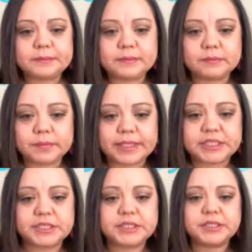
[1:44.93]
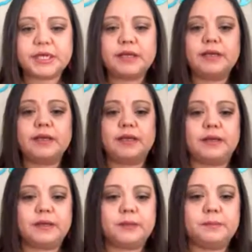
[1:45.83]
My she shed,
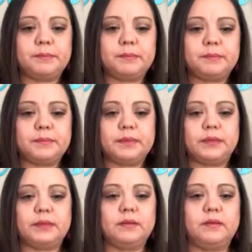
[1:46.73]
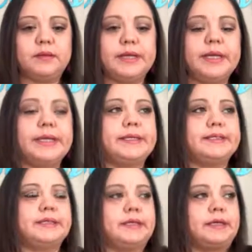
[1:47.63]
Lori,
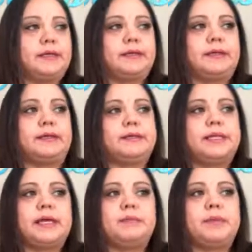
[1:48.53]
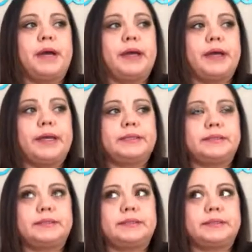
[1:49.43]
is 10 by
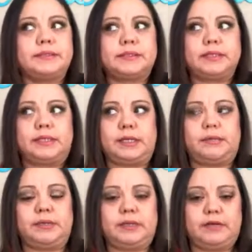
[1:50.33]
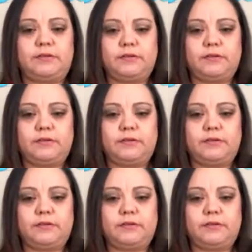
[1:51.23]
16, I believe.